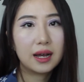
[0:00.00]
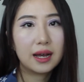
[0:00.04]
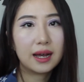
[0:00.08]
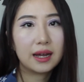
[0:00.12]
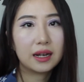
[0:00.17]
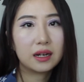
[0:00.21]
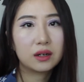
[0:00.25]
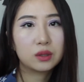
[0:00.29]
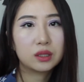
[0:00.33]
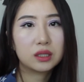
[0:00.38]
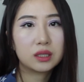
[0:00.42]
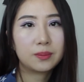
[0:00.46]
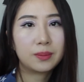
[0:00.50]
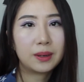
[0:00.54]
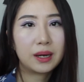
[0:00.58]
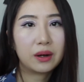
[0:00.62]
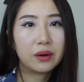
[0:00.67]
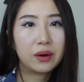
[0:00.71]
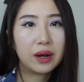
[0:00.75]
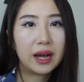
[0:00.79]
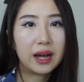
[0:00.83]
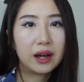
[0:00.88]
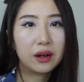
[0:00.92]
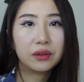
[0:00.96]
And it was
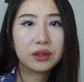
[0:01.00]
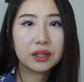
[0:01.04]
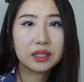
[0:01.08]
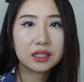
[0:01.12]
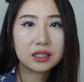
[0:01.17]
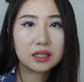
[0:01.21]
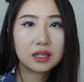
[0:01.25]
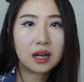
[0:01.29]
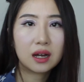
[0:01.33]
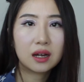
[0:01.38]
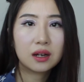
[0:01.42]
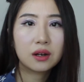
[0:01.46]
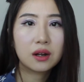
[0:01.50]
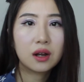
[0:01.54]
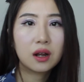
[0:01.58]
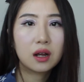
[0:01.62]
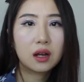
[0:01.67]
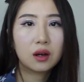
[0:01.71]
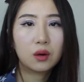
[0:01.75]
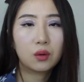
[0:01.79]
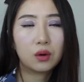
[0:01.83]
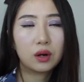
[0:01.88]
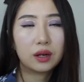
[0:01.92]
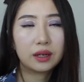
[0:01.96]
about how the son,
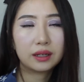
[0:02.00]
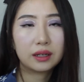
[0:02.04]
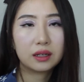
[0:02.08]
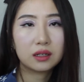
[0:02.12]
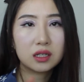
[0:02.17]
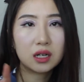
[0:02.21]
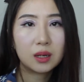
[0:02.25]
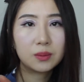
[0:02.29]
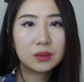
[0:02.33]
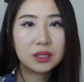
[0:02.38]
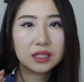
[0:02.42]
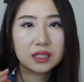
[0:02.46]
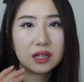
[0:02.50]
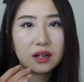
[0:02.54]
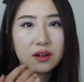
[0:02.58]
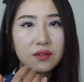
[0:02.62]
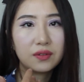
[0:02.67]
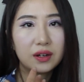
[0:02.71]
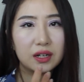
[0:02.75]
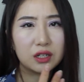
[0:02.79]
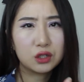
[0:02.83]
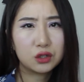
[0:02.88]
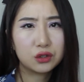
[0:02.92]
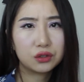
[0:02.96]
or the adopted son,
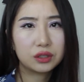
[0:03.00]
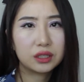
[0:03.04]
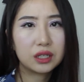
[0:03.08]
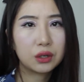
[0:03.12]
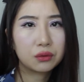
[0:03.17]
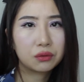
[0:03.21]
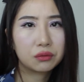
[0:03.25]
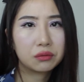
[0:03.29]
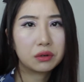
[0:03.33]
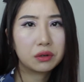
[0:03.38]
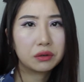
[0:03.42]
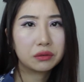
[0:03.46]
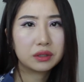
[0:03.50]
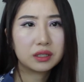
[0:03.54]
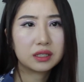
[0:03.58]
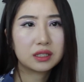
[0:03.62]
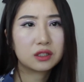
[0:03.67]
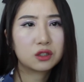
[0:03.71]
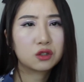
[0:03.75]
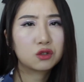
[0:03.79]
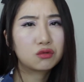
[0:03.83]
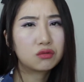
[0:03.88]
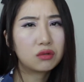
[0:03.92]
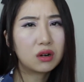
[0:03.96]
eventually grew this
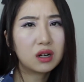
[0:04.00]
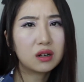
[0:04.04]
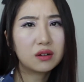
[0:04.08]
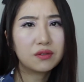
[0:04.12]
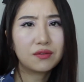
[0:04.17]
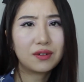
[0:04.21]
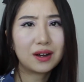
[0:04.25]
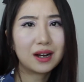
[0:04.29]
strong